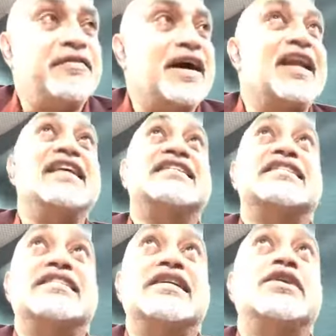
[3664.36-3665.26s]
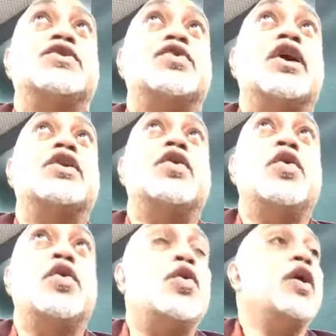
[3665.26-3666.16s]
and I still do not
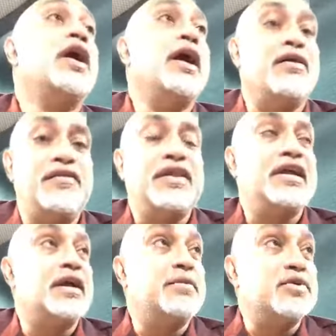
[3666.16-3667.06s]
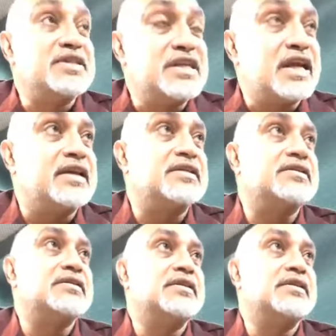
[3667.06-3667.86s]
know everything about sex.